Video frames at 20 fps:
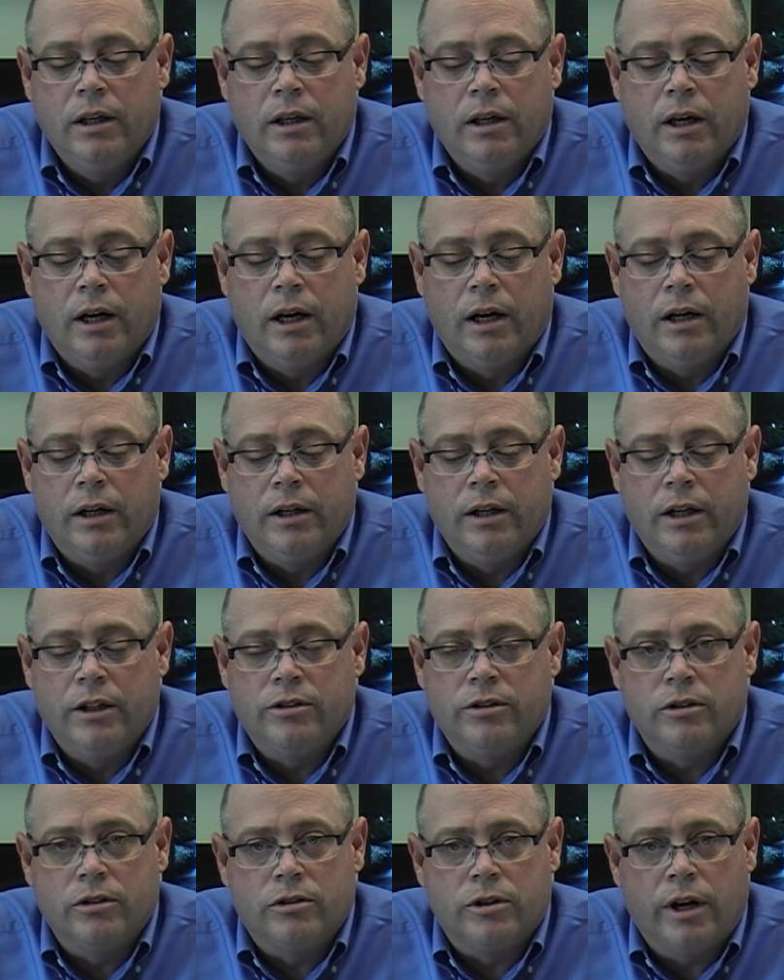
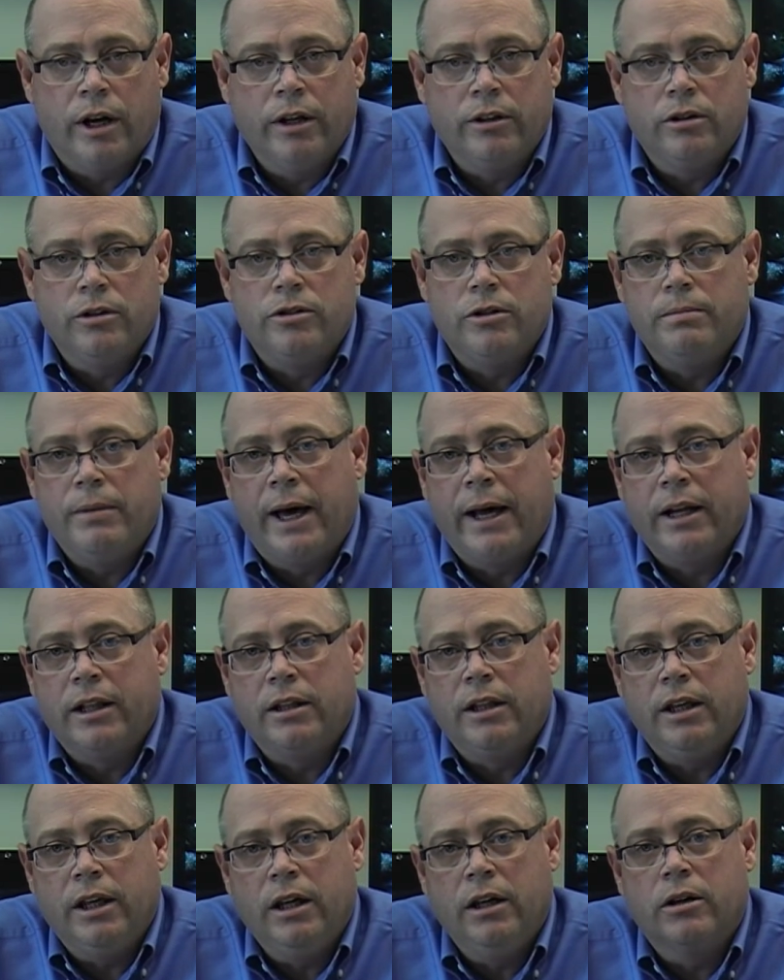It's trying to
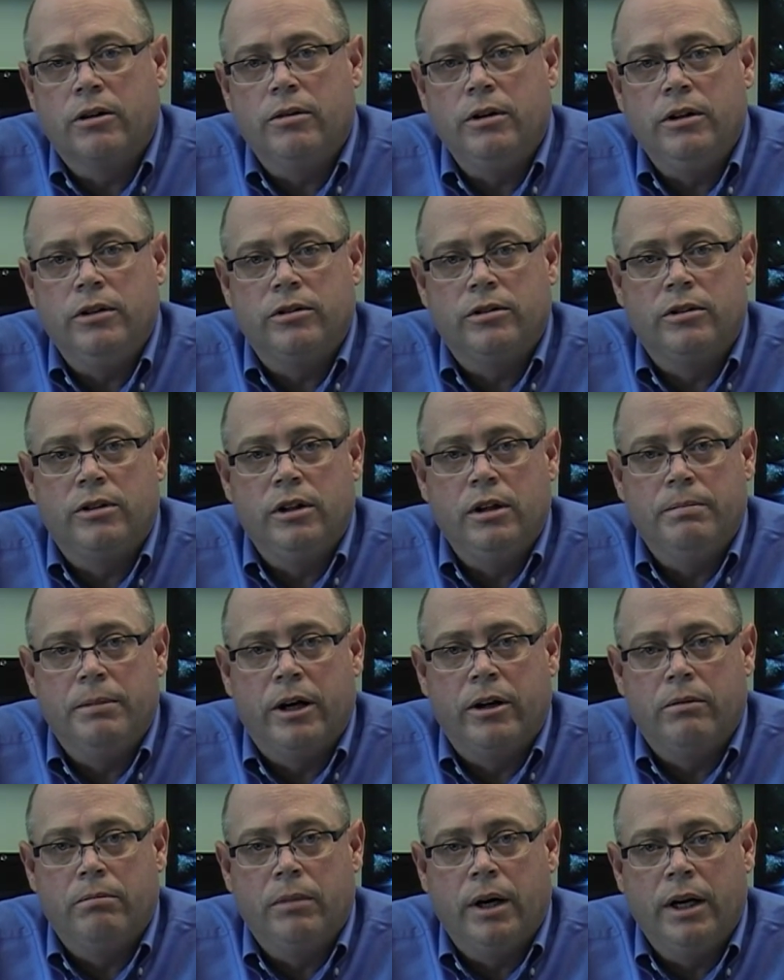dramatically increase the
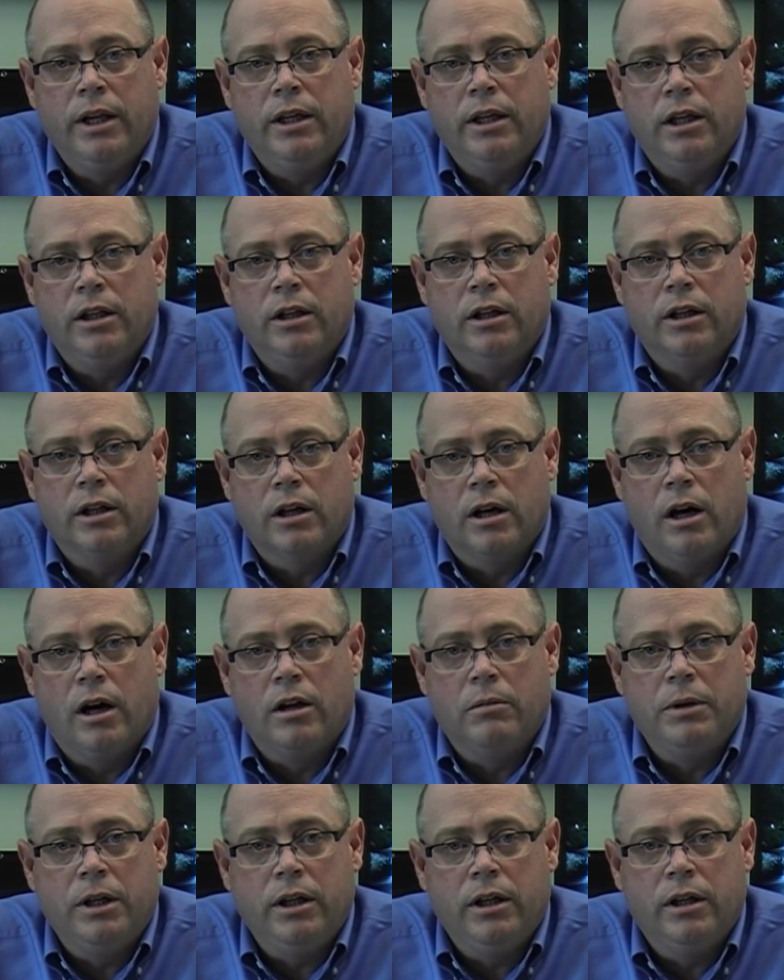amount of money in an
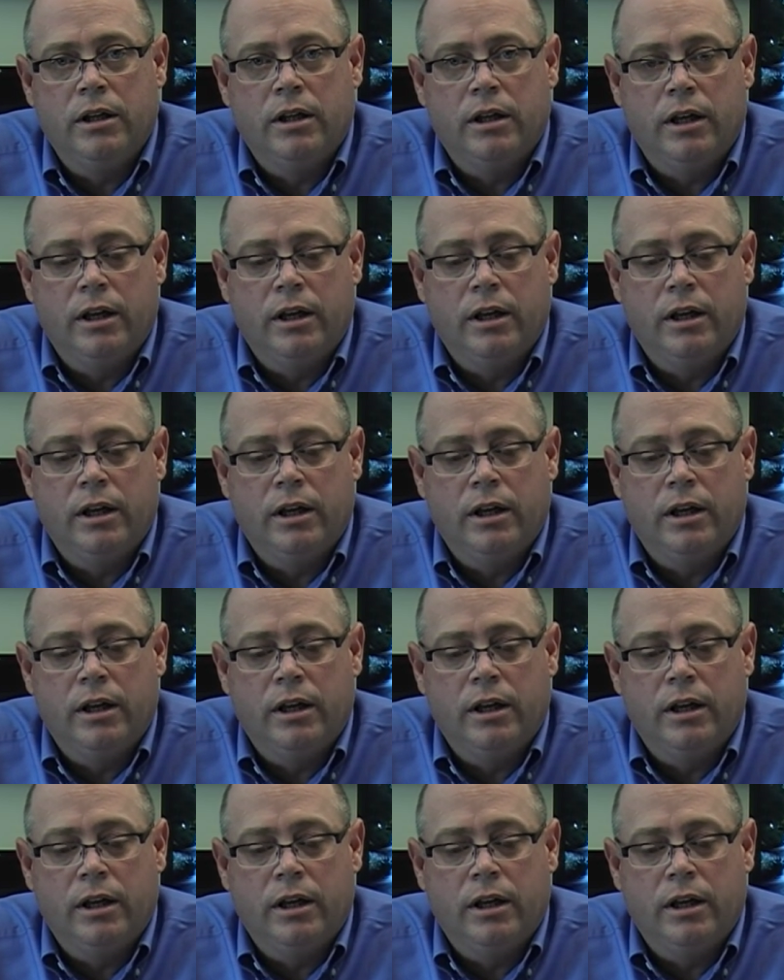economy